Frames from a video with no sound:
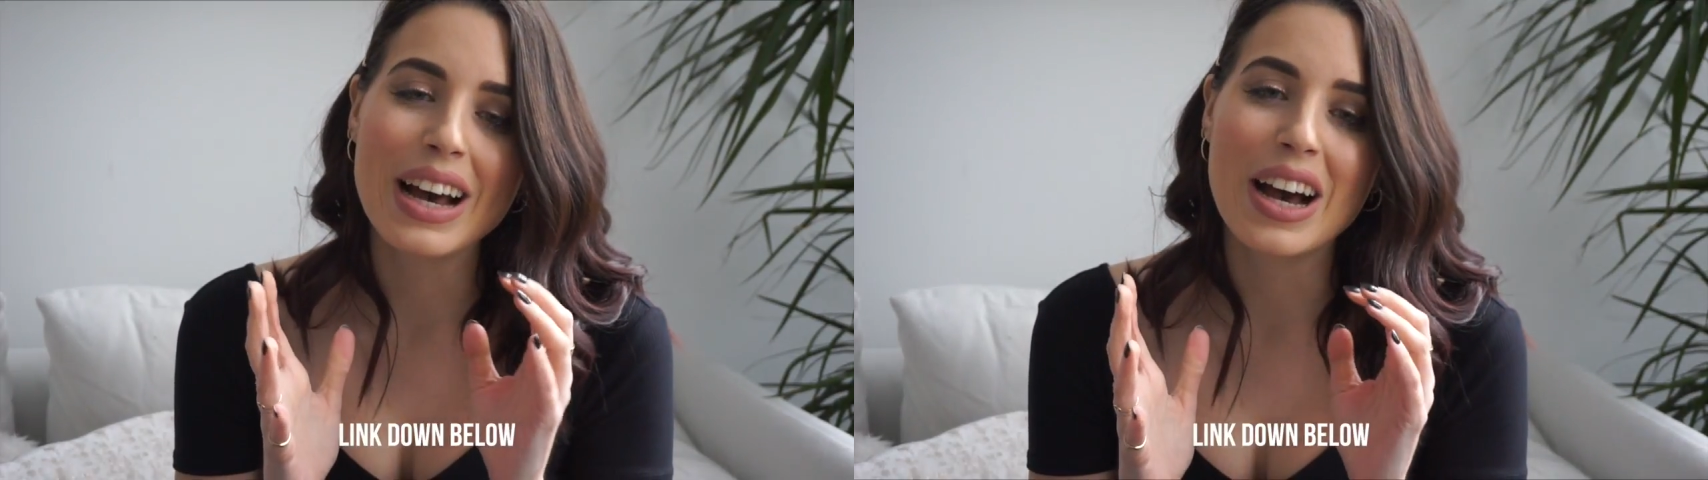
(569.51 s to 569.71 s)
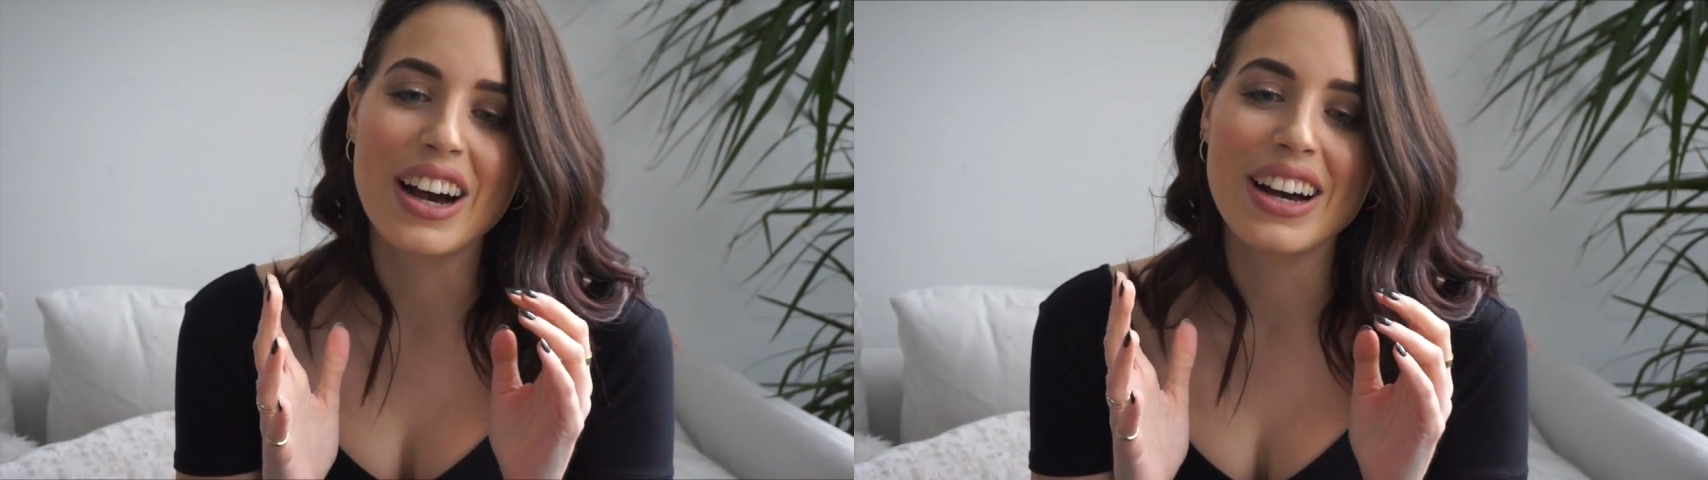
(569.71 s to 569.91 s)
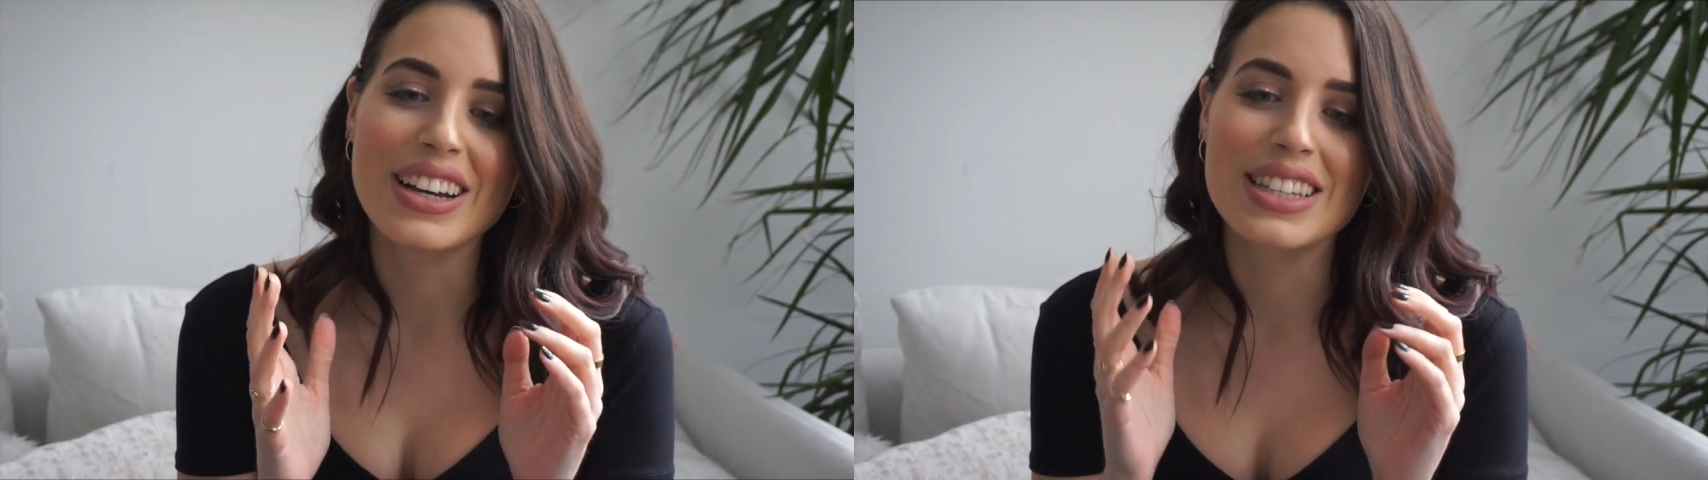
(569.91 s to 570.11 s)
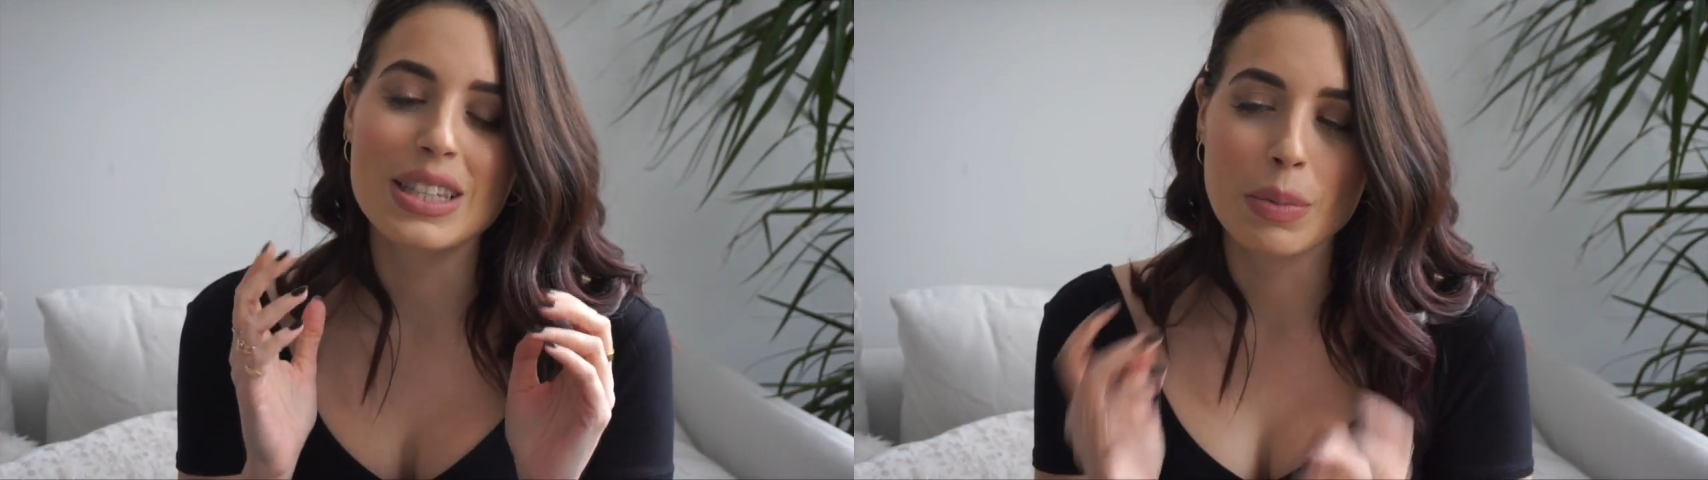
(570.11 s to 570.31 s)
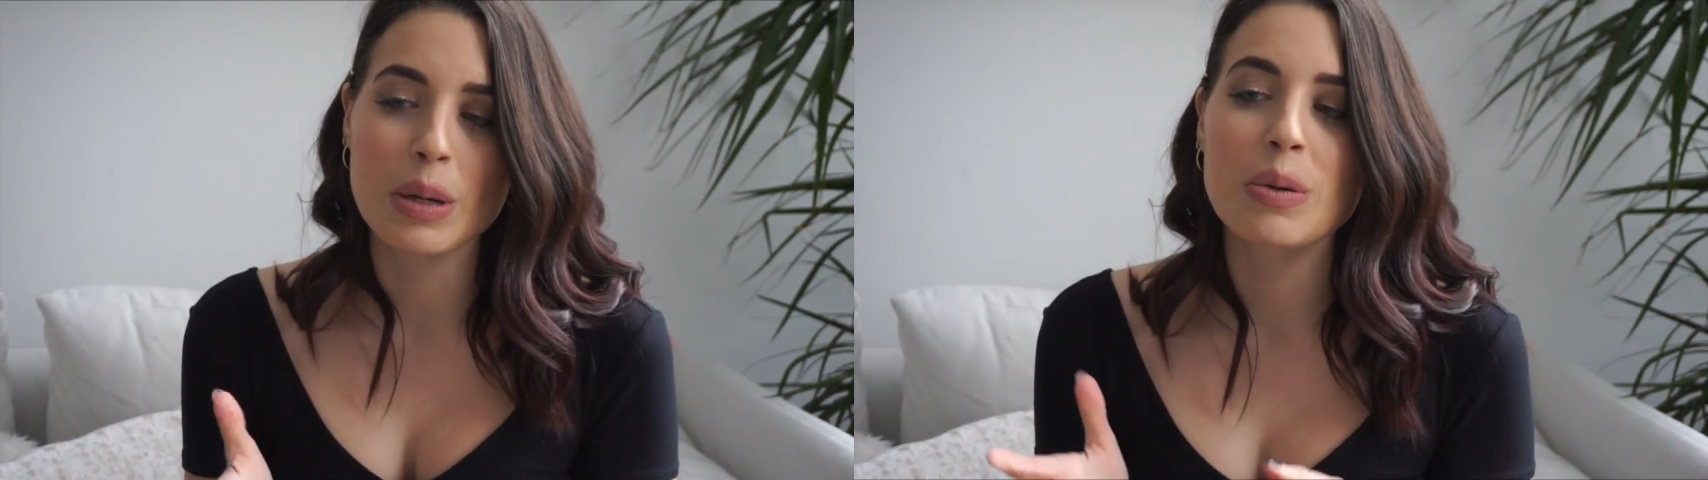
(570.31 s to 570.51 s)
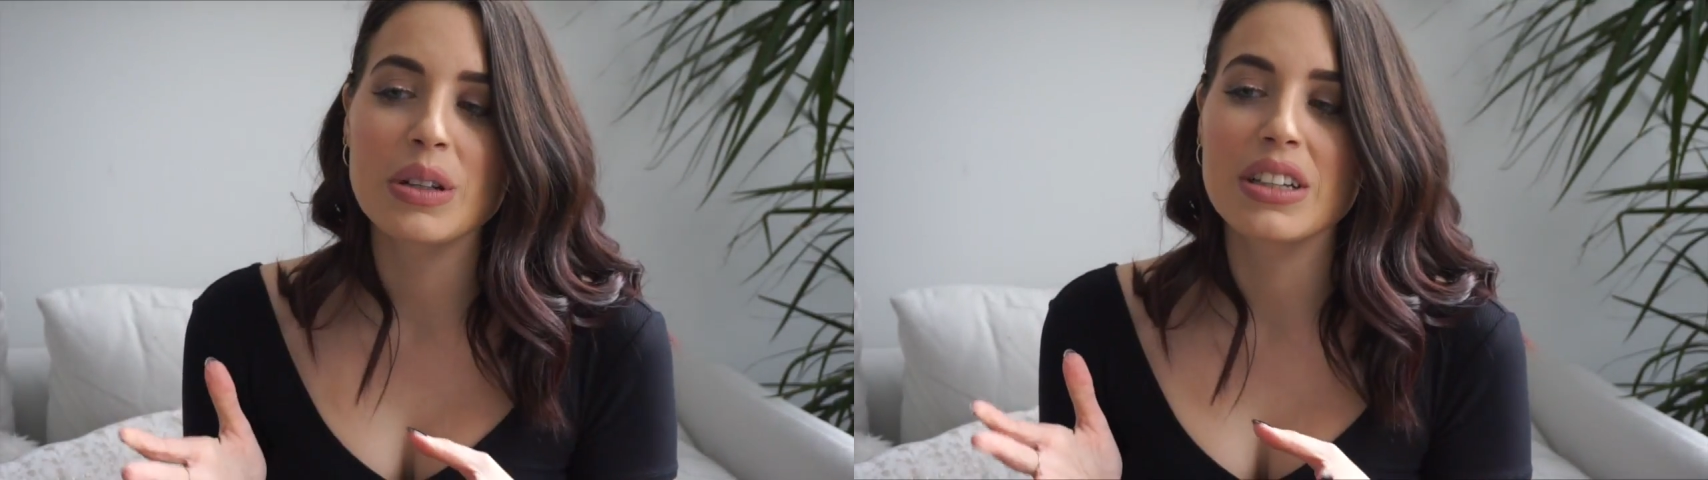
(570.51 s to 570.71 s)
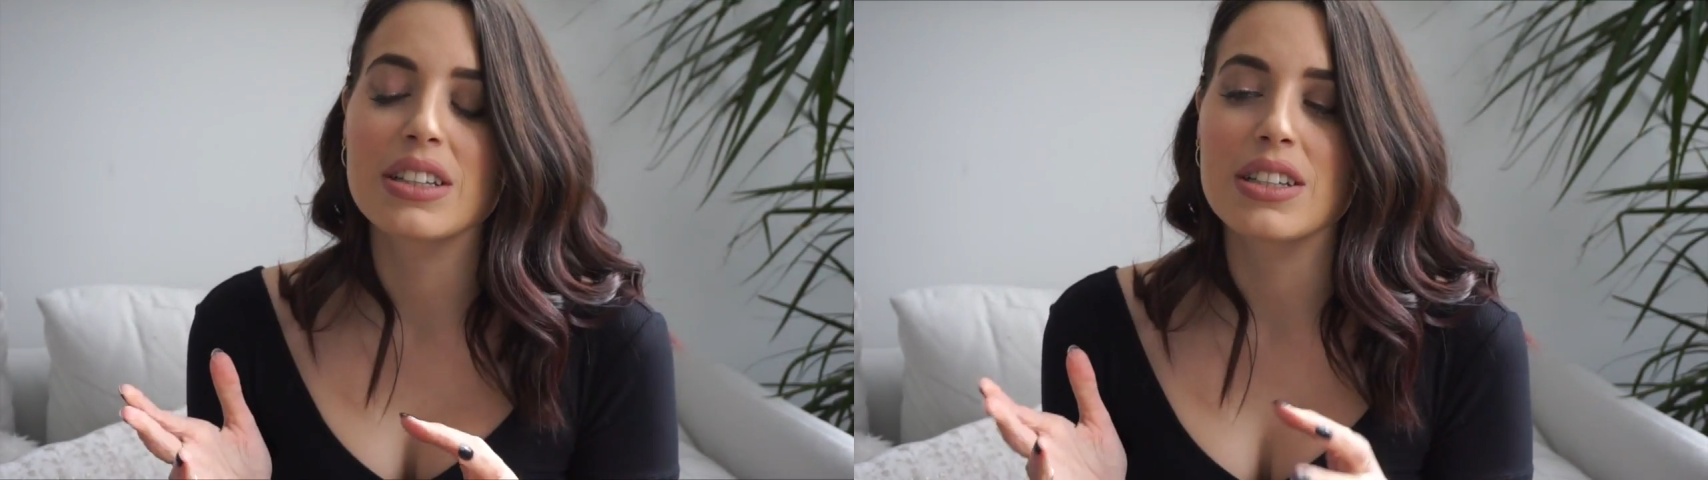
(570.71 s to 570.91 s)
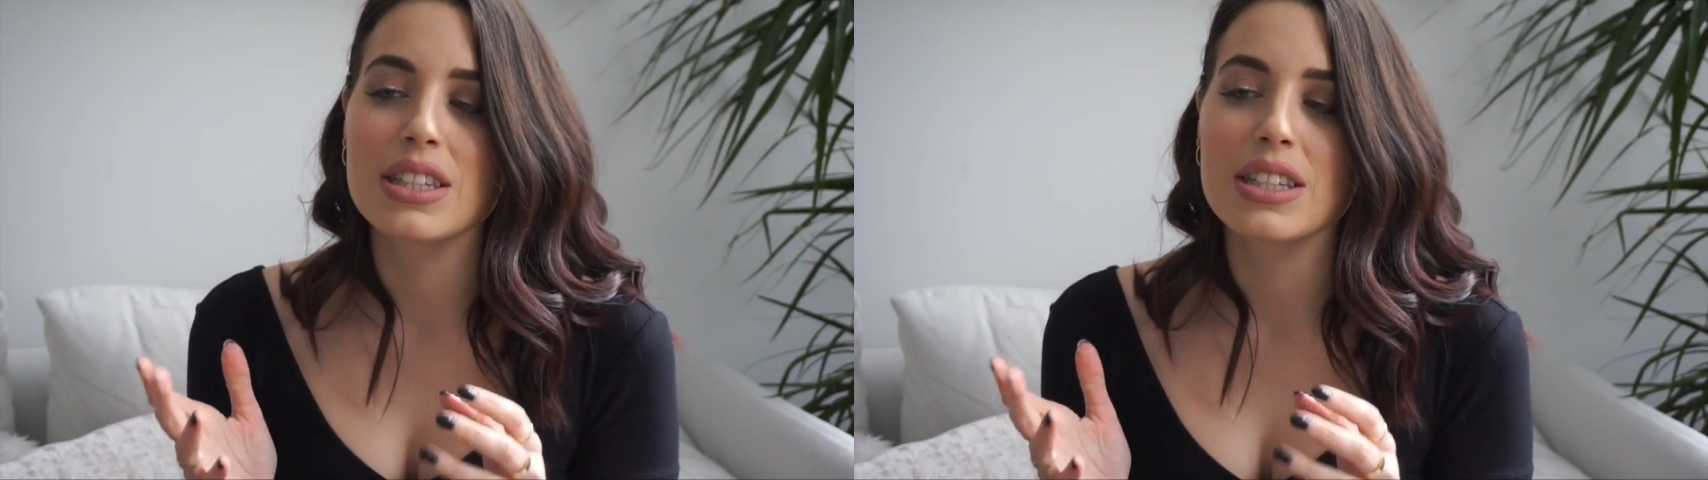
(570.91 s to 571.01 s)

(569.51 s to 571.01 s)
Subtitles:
the